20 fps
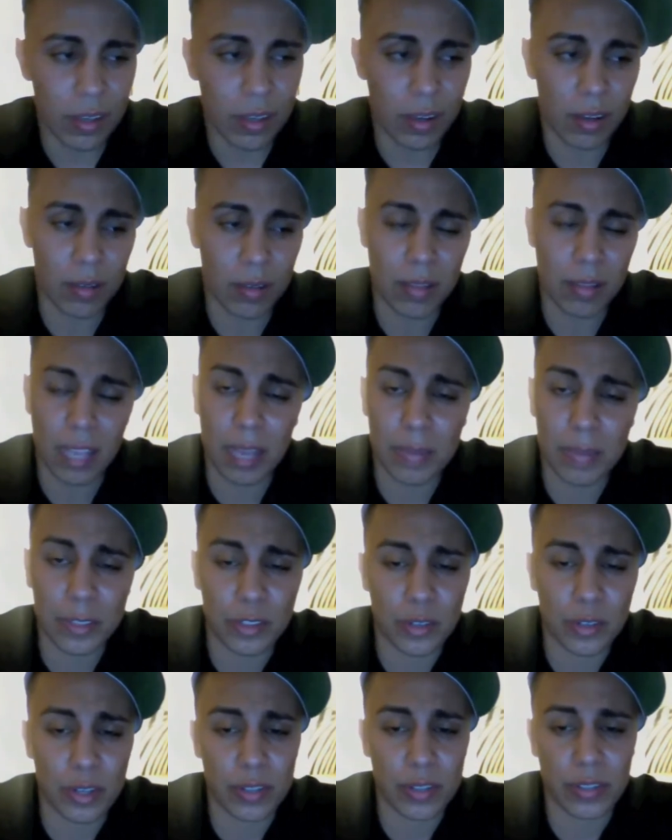lab
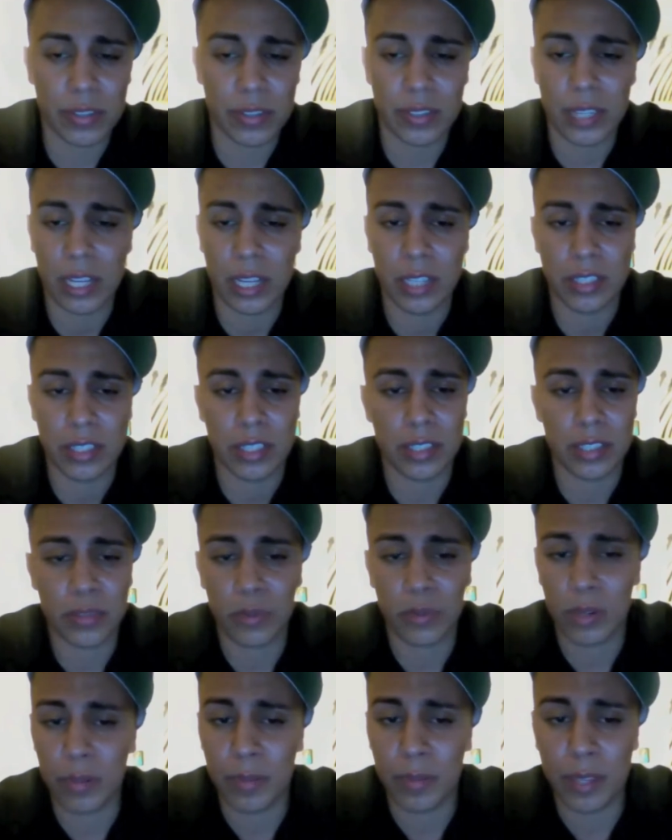instructors that just
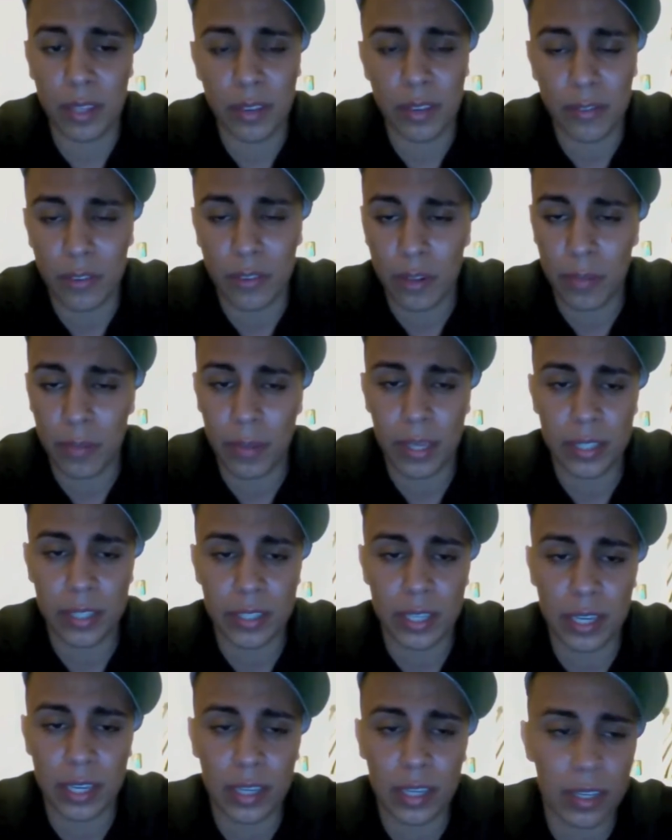want to be there for their
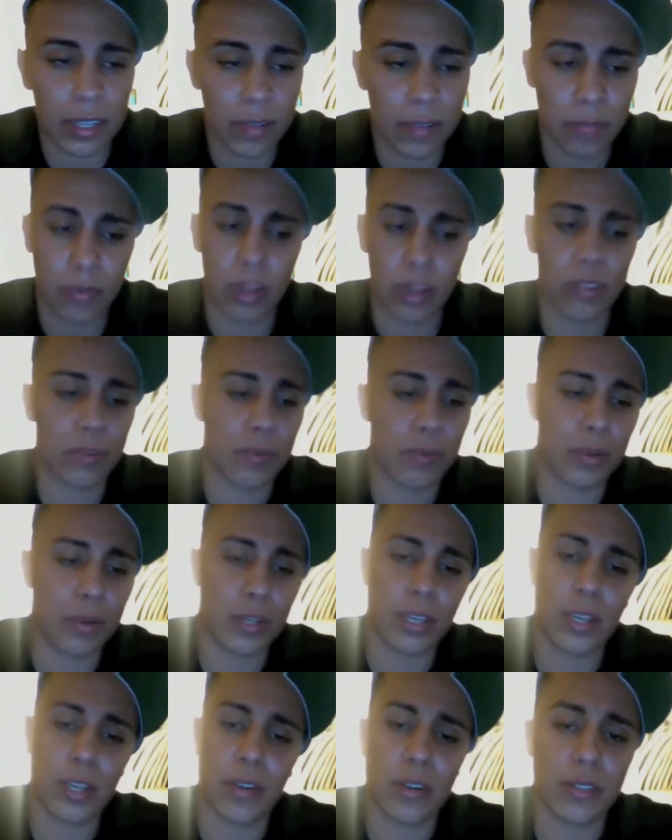paycheck, and while they're
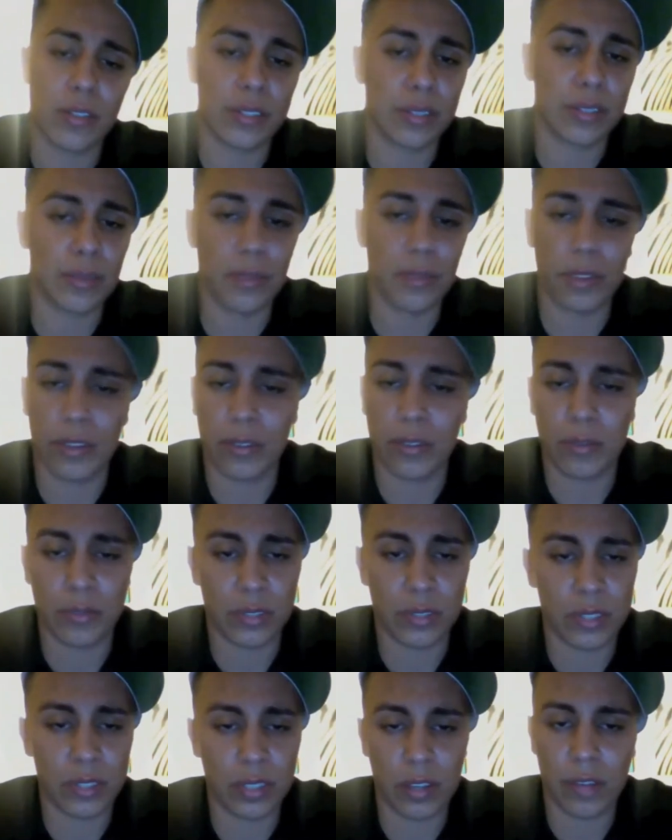working on some of their own
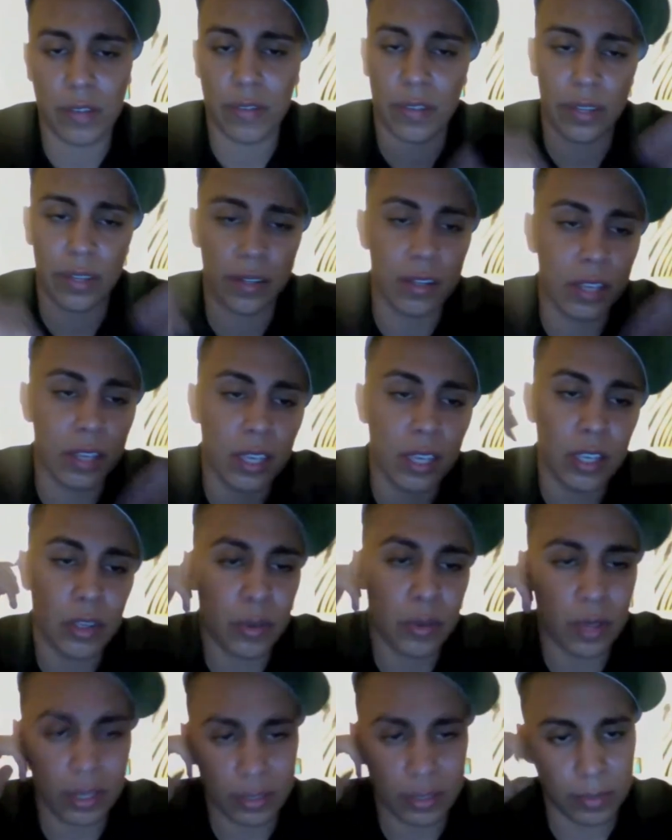stuff, and
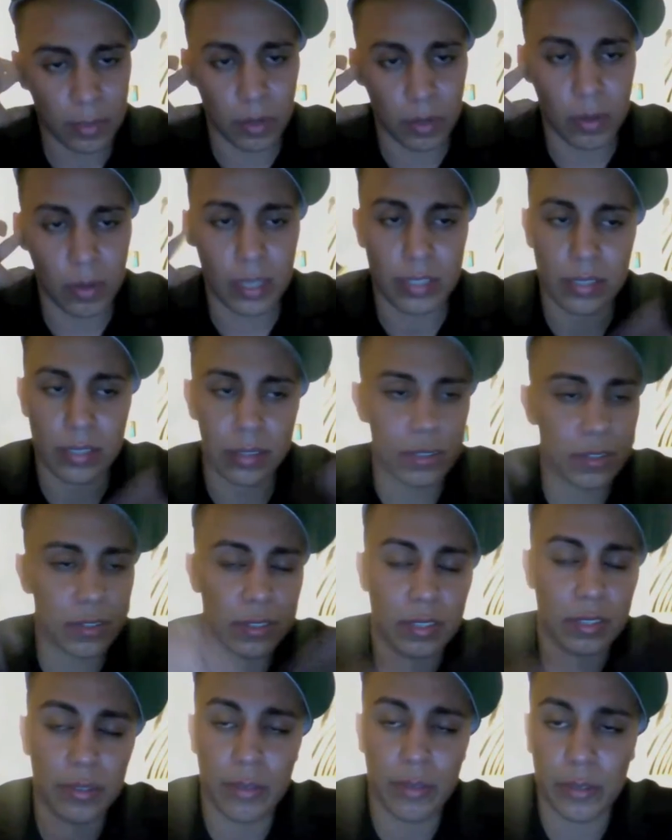you ask them a question, they
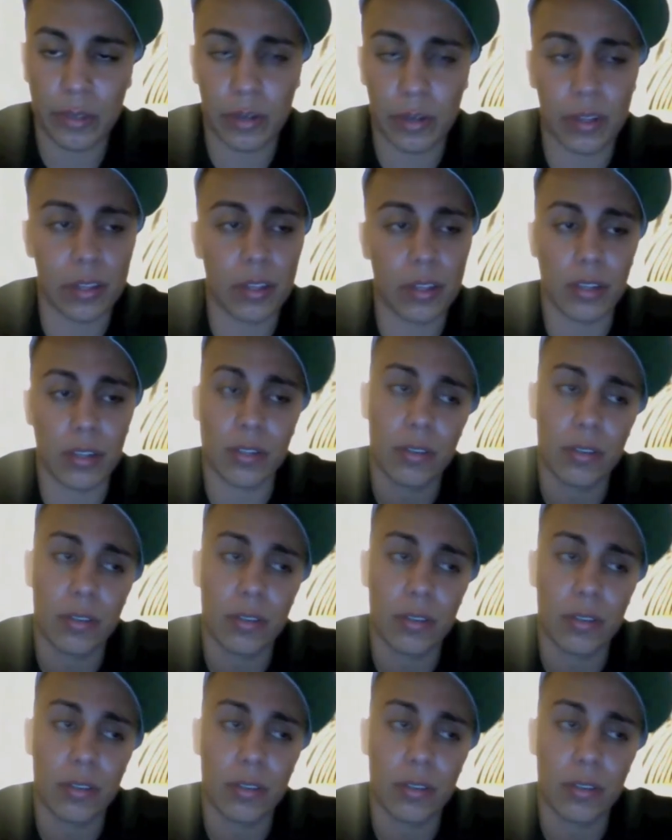just give you dirty look.